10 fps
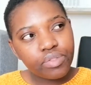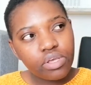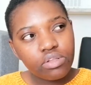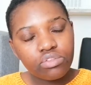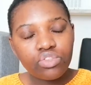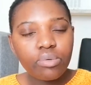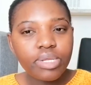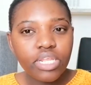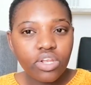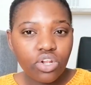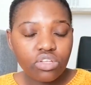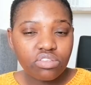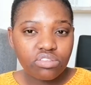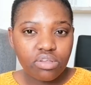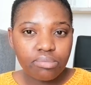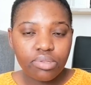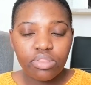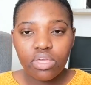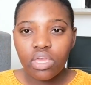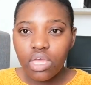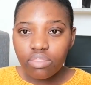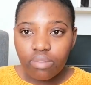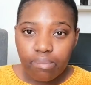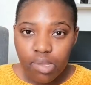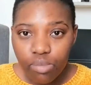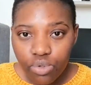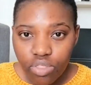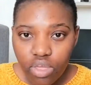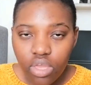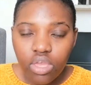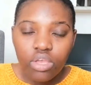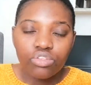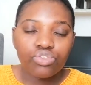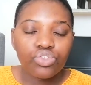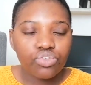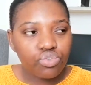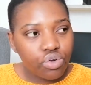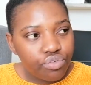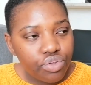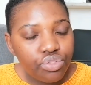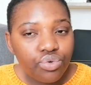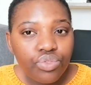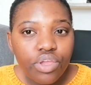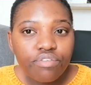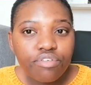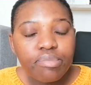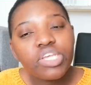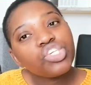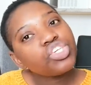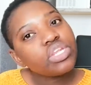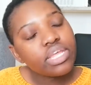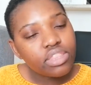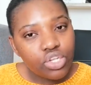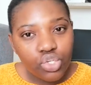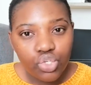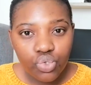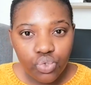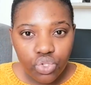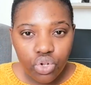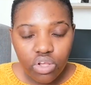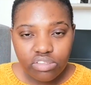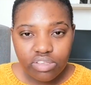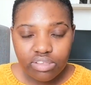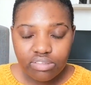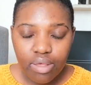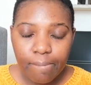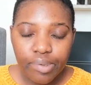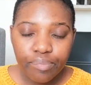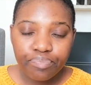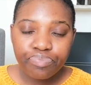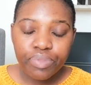It's normally a class example there and the memo there. So you just sort of read through the information and then you do the class example.